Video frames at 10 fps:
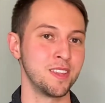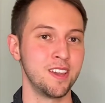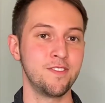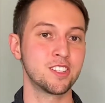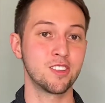
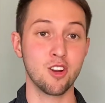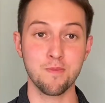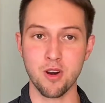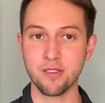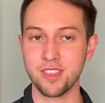If it's their
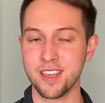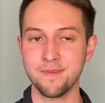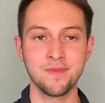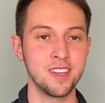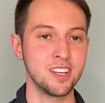
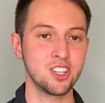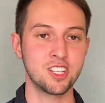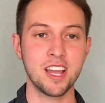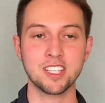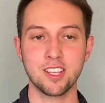birthday, just
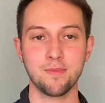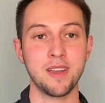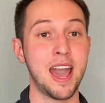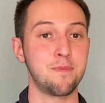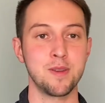text them
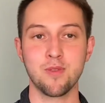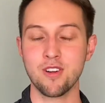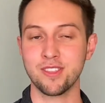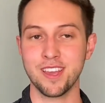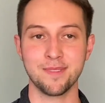happy
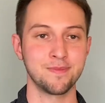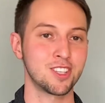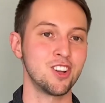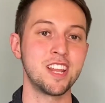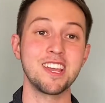birthday. It's
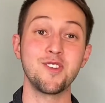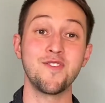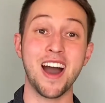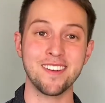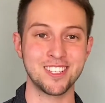going to take you
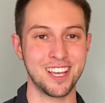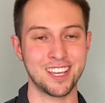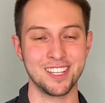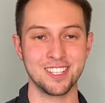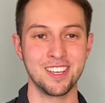5
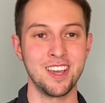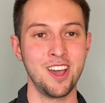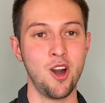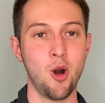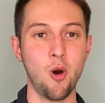seconds.
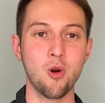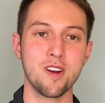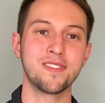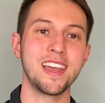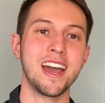Or
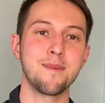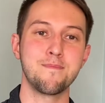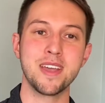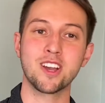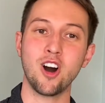if they had a
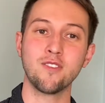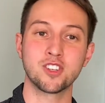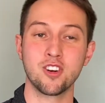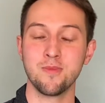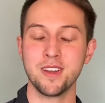big golf
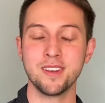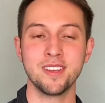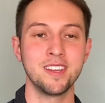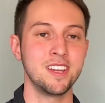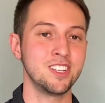tournament,
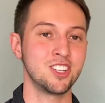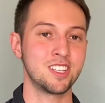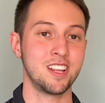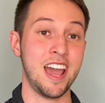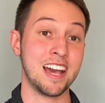
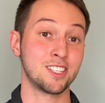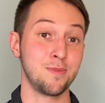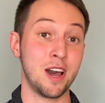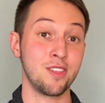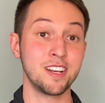just ask them
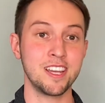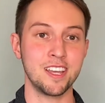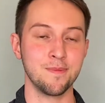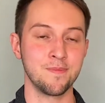how they did.